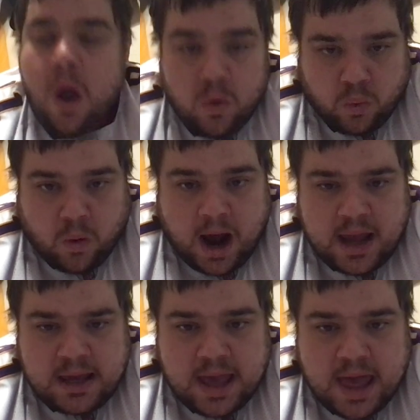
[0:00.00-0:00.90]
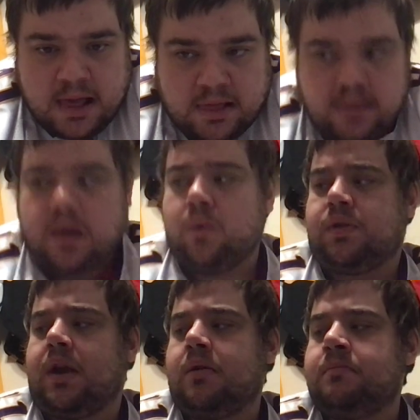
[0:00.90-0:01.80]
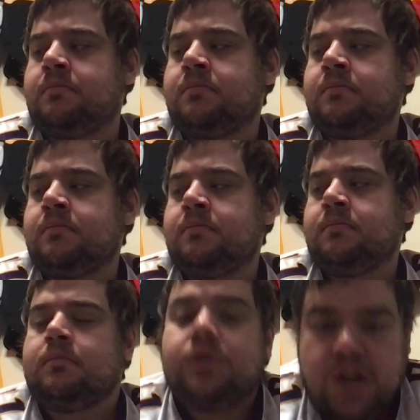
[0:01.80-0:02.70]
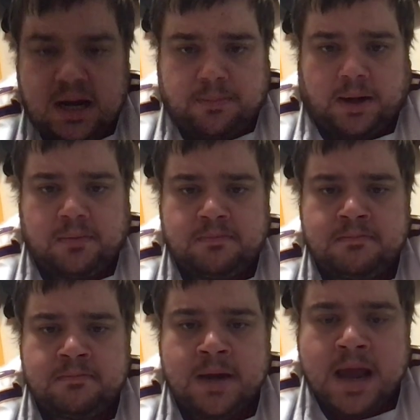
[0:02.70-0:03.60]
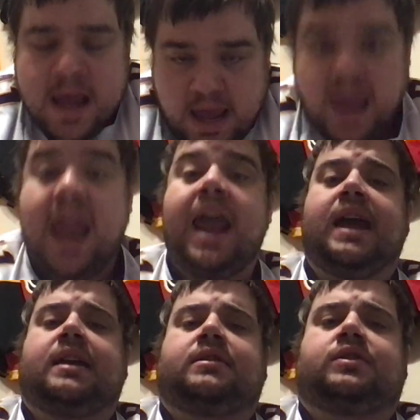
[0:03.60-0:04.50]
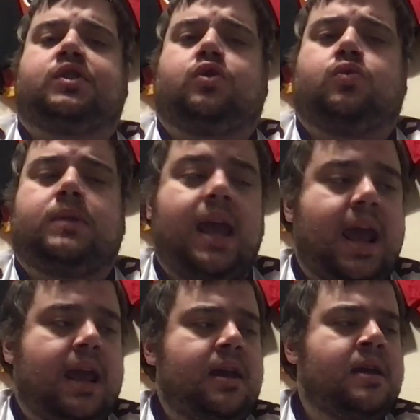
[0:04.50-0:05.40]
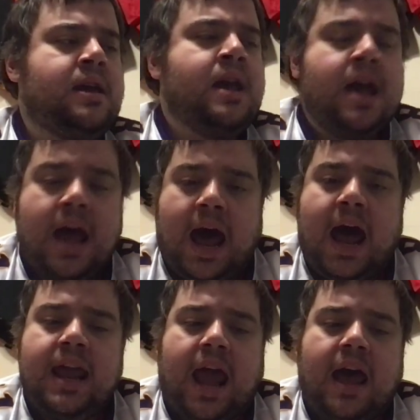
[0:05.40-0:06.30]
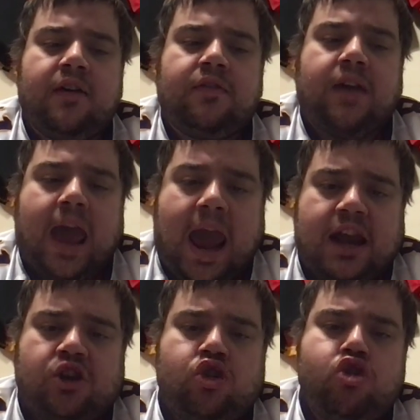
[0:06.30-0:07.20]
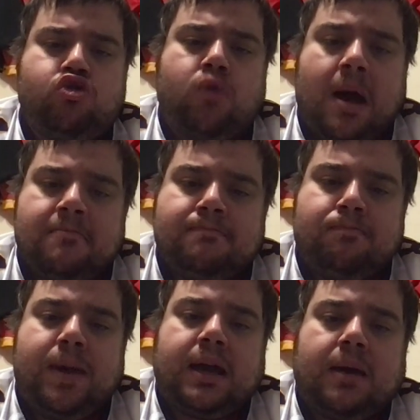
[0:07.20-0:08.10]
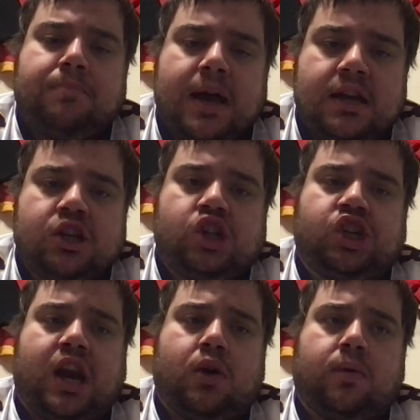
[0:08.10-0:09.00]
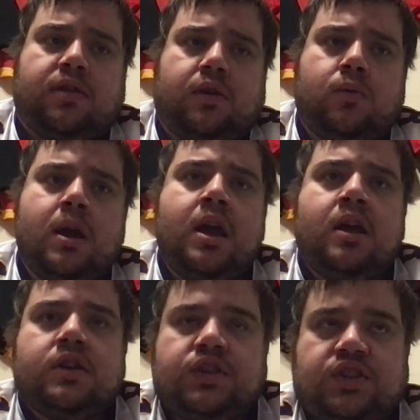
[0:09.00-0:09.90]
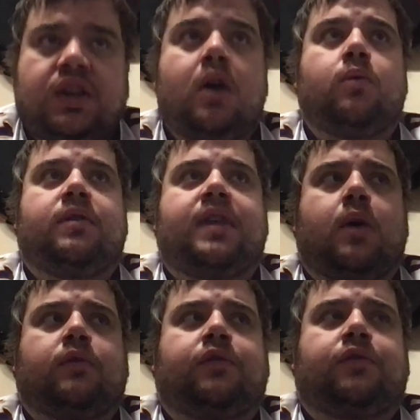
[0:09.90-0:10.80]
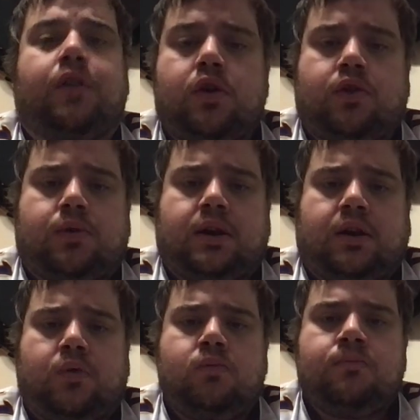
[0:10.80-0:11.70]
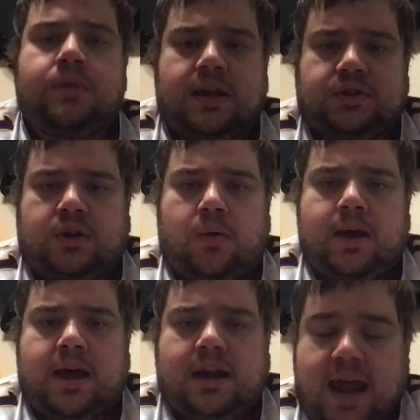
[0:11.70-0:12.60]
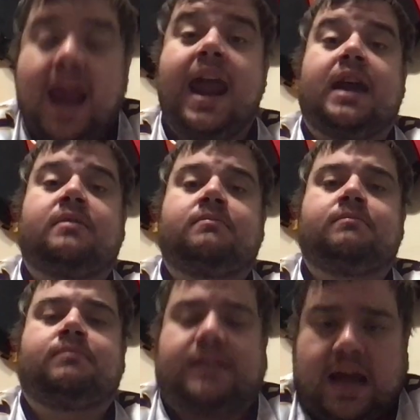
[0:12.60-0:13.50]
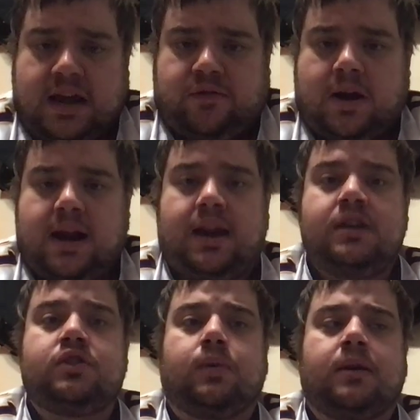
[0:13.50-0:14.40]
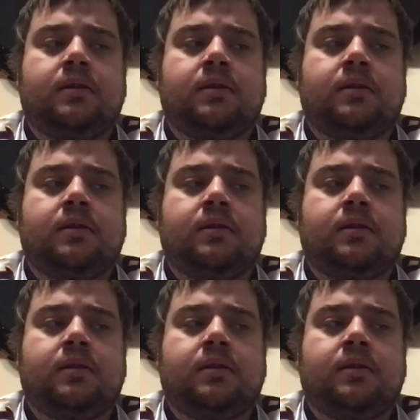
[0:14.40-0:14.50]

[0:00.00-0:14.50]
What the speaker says: Why hello there, Jacob. And today I have a new pickup to share with you. So without further ado, let's go ahead and dive right into it.